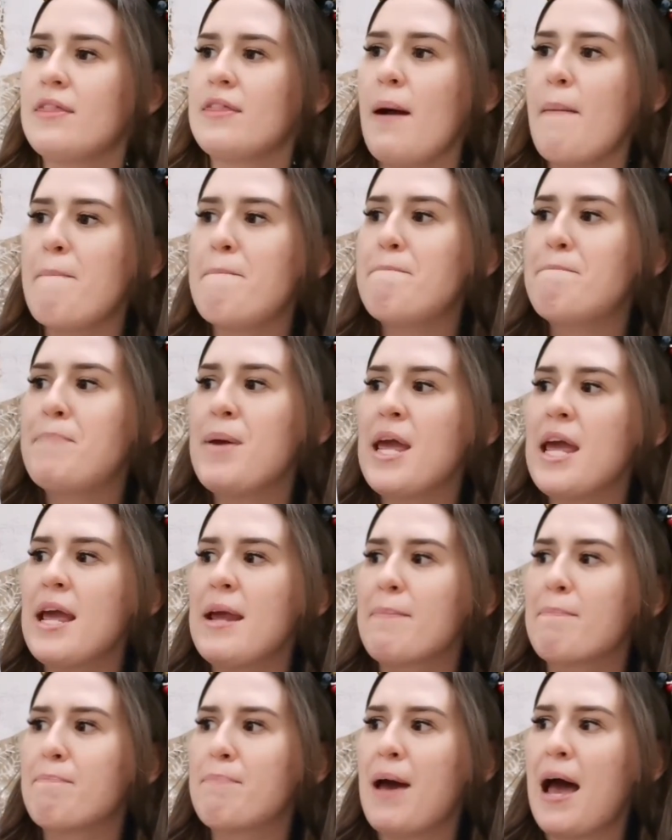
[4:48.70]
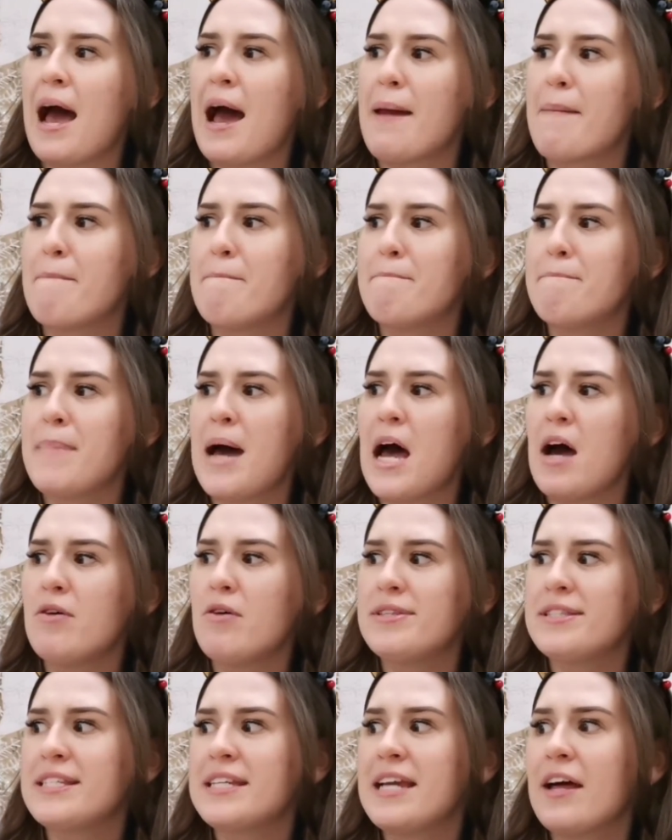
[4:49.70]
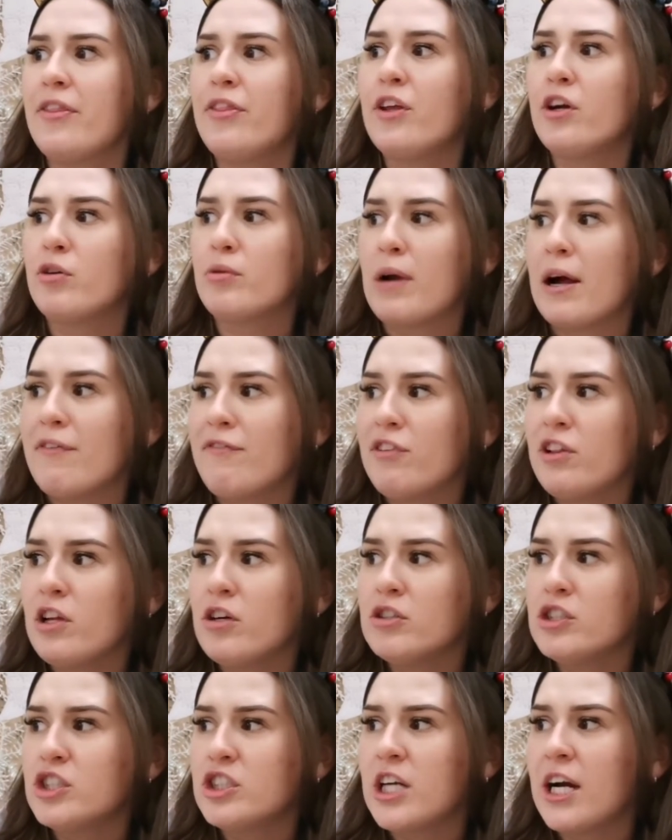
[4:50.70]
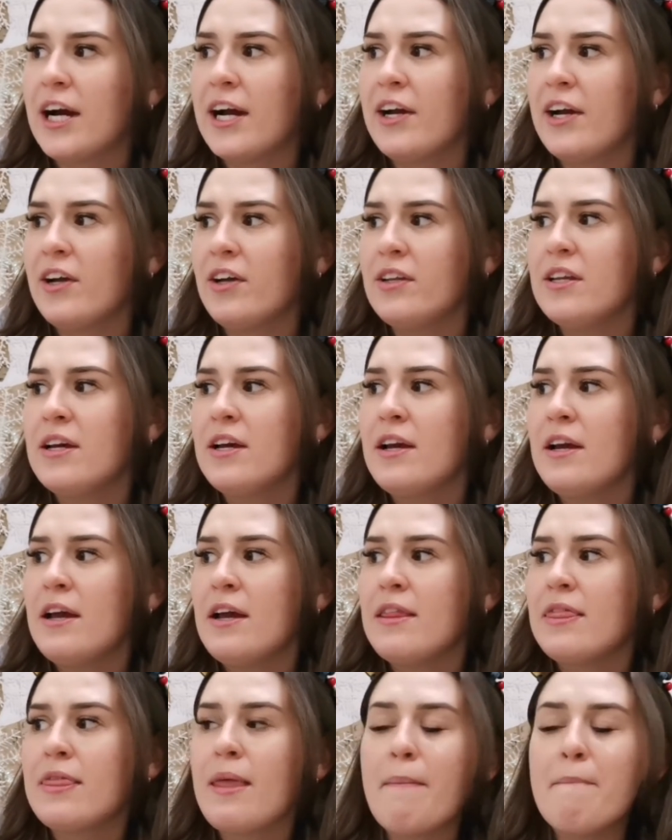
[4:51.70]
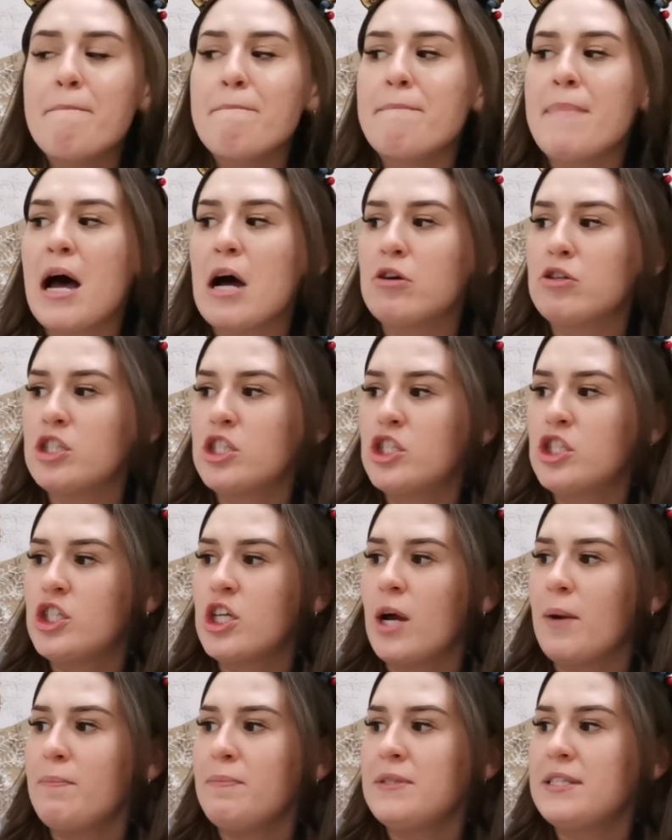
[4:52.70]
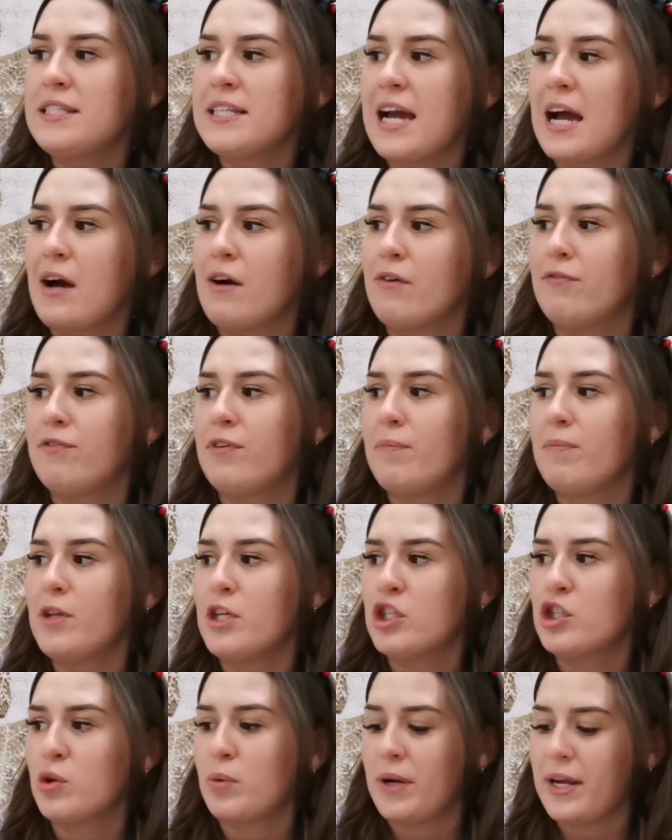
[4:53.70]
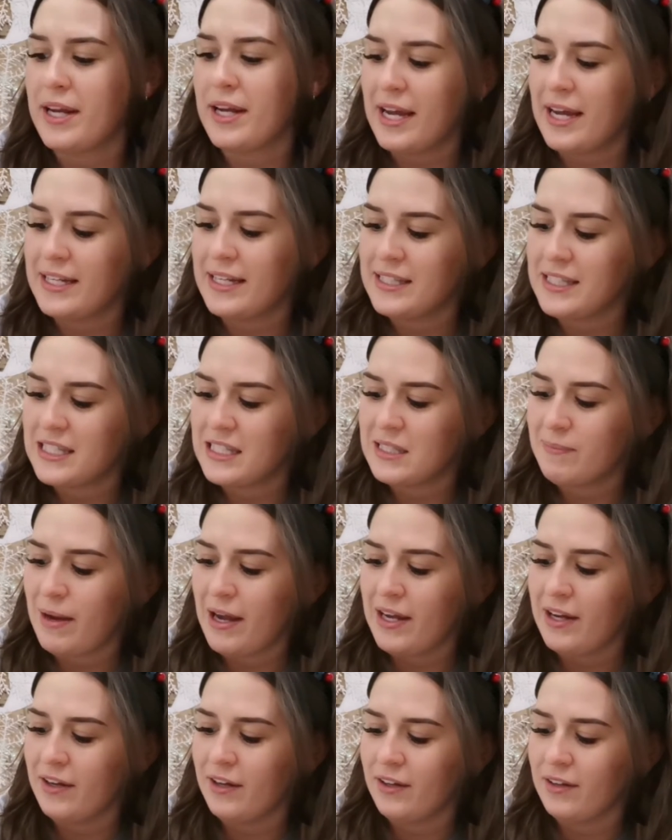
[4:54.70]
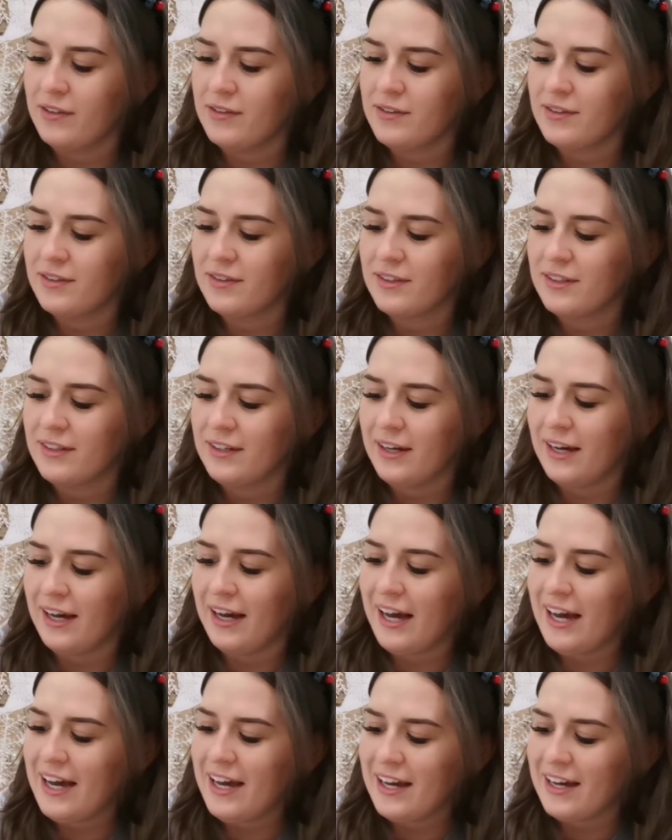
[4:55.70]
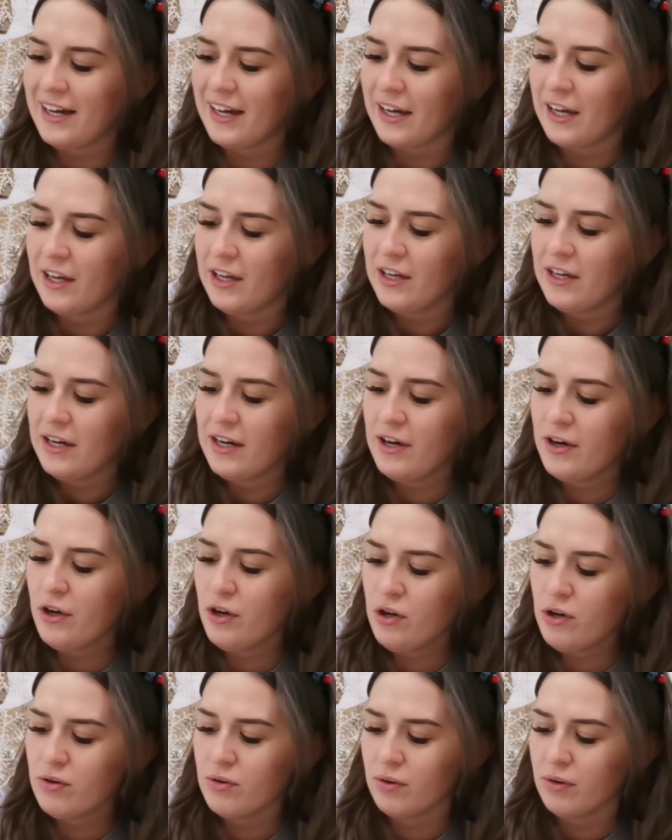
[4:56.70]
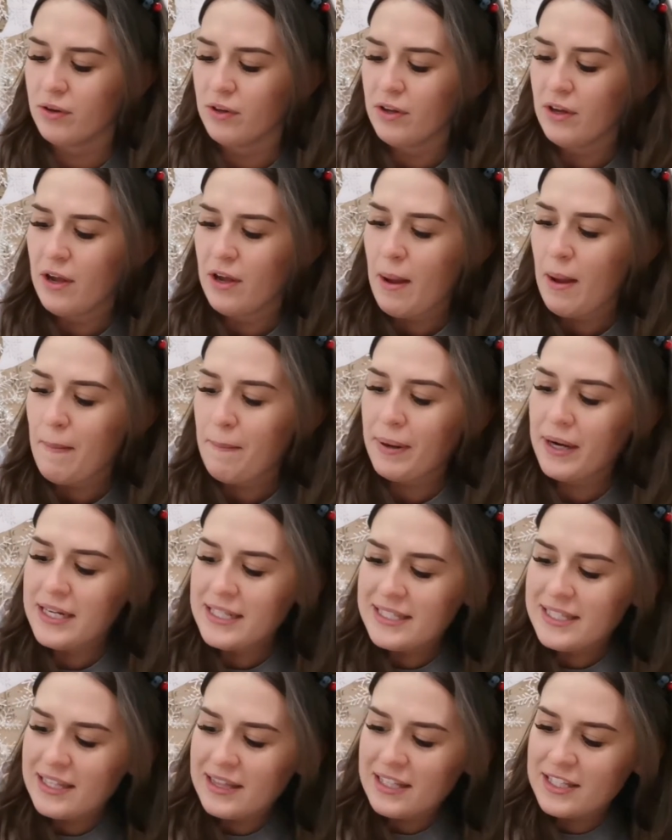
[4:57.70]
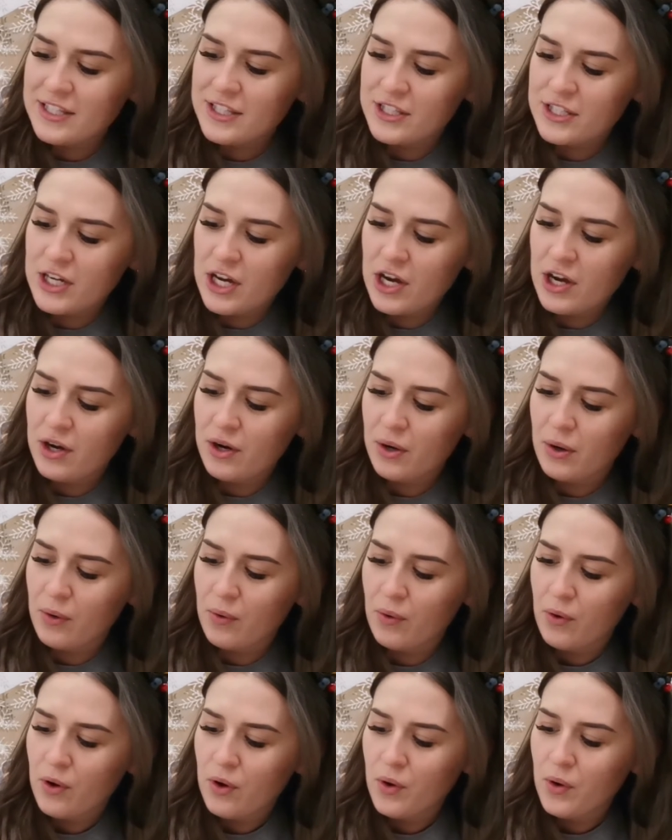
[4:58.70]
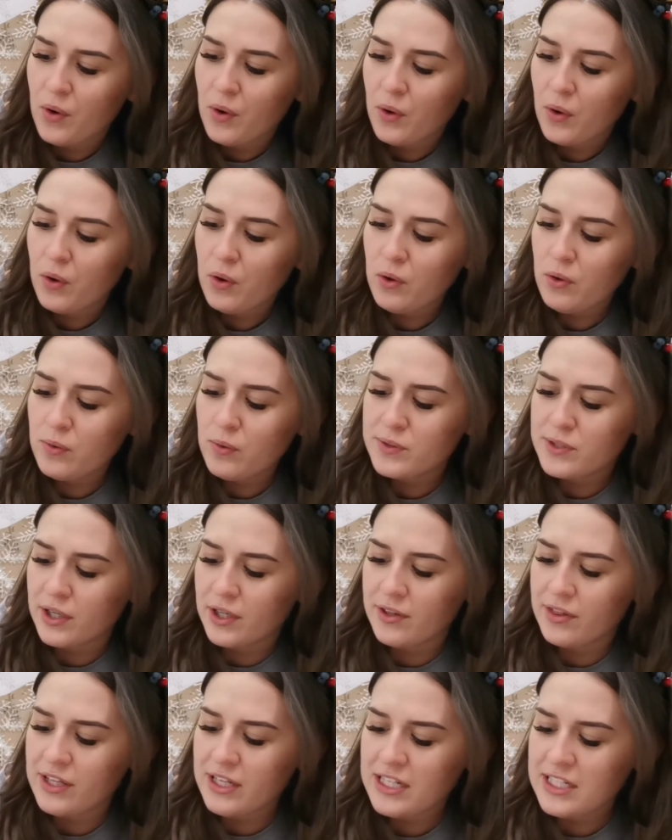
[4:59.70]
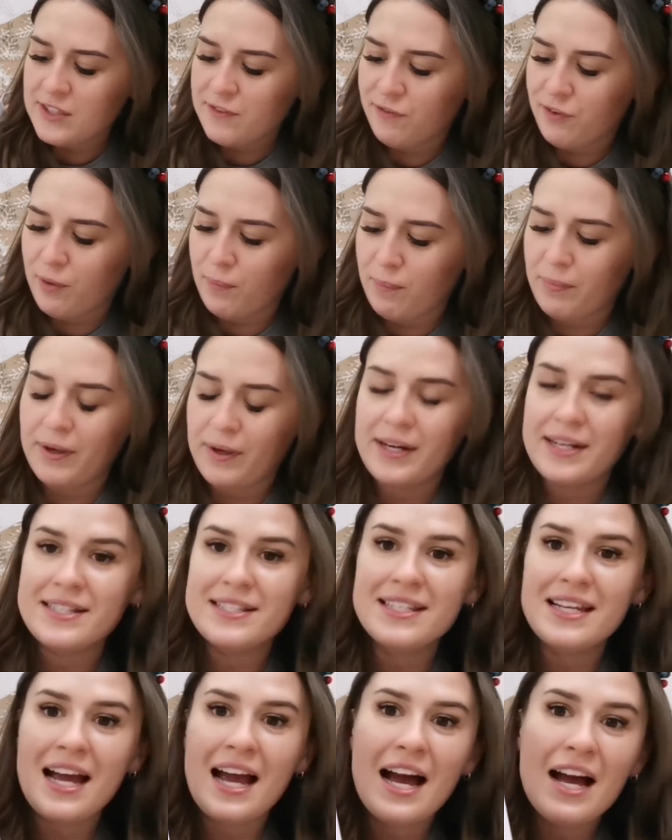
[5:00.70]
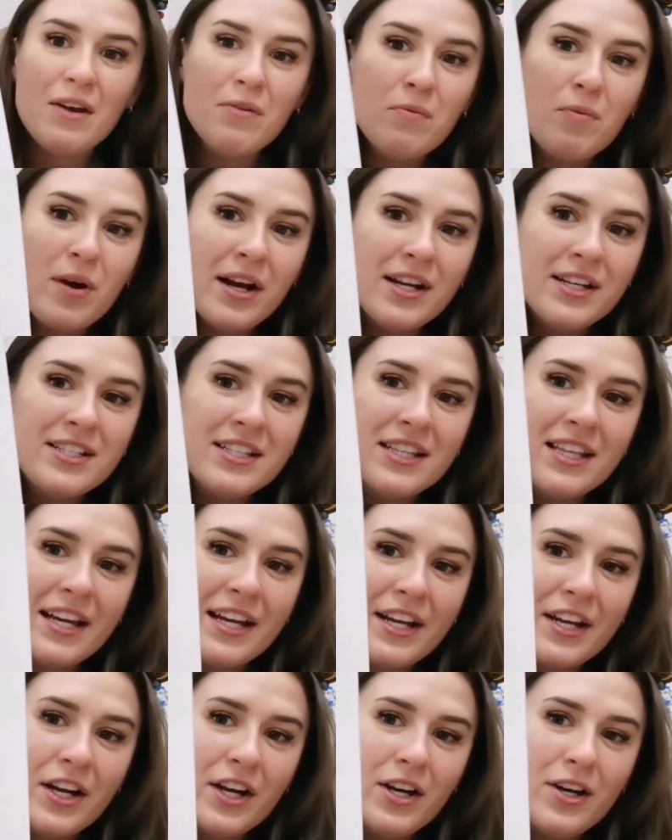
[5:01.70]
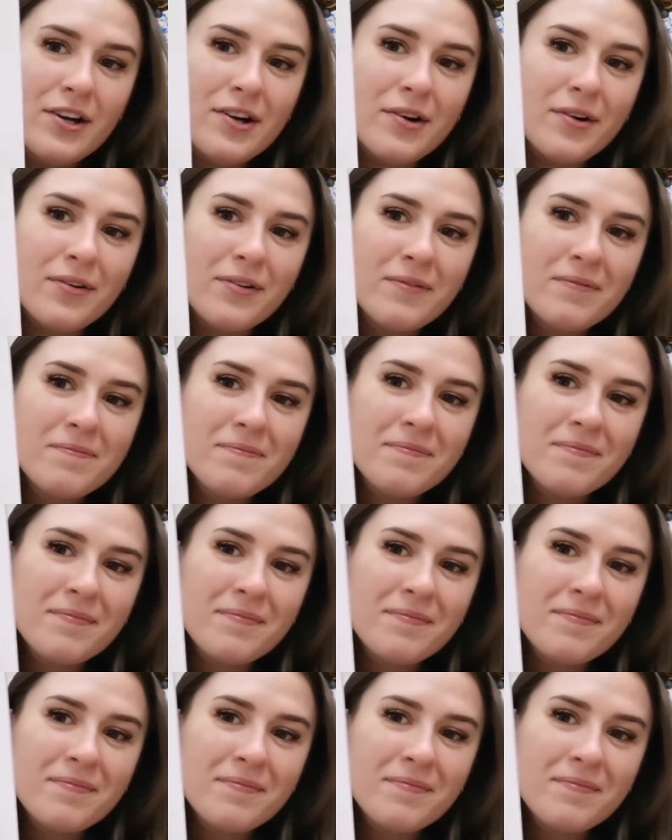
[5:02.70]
The big bad mouse, yelled the Gruffalo's child. The mouse jumped down from the twig and smiled. Aha! Ahoo! Prince in the snow. Whose are these footprints and where do they go?